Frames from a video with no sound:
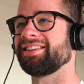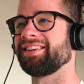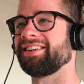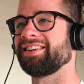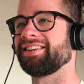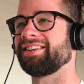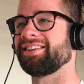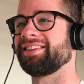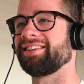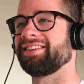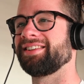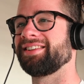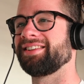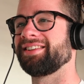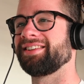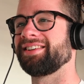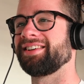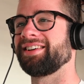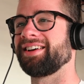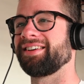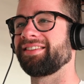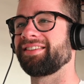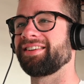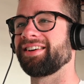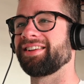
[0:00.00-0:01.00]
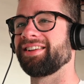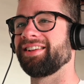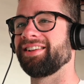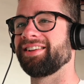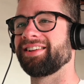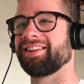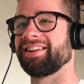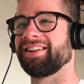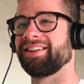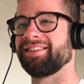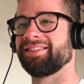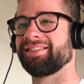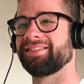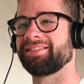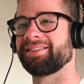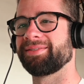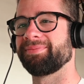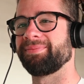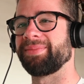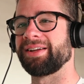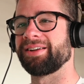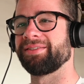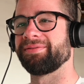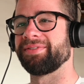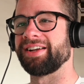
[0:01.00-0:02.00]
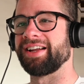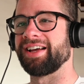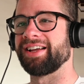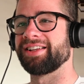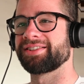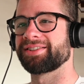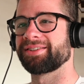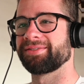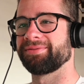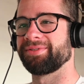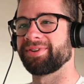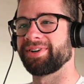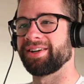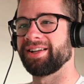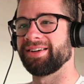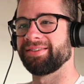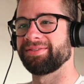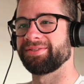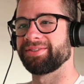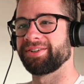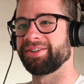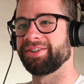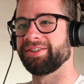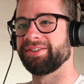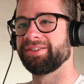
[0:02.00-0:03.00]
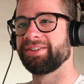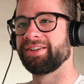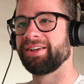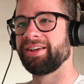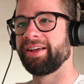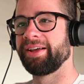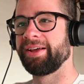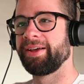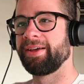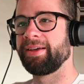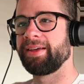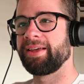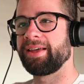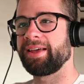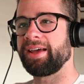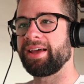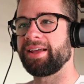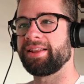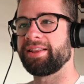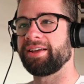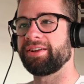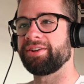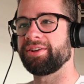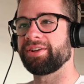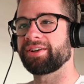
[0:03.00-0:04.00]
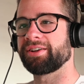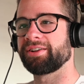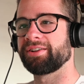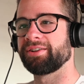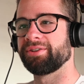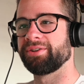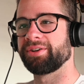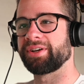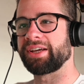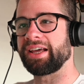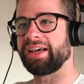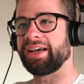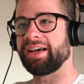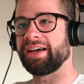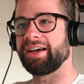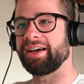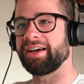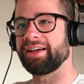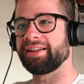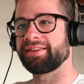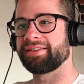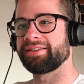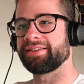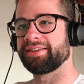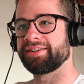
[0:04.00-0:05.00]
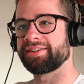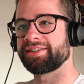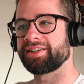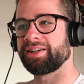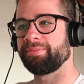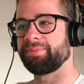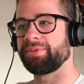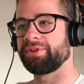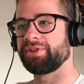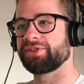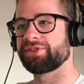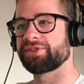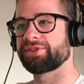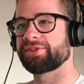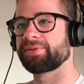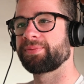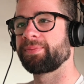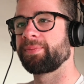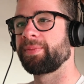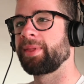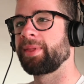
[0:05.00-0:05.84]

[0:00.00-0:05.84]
I've got a bit of an answer for that for you. And then you can look at the samples.